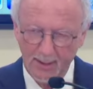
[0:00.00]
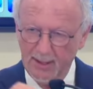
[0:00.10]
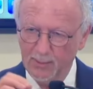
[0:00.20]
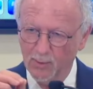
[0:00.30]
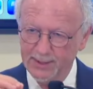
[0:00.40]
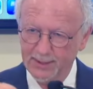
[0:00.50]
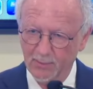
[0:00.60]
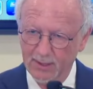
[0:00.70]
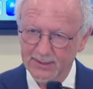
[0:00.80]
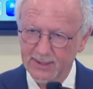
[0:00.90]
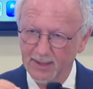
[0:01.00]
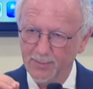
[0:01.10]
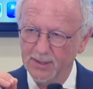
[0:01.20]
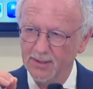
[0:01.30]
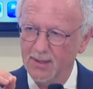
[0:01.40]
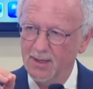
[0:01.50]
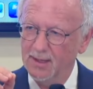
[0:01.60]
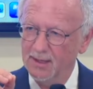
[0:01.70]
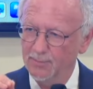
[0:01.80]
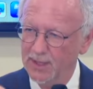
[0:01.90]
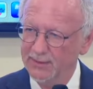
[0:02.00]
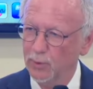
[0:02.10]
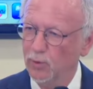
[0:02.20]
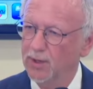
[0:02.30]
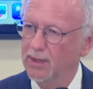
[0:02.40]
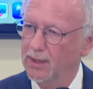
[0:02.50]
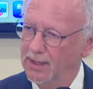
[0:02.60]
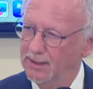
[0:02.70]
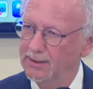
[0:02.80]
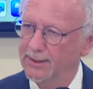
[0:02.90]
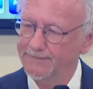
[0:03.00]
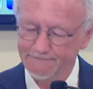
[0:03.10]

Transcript: and what is happening in Manipur and India.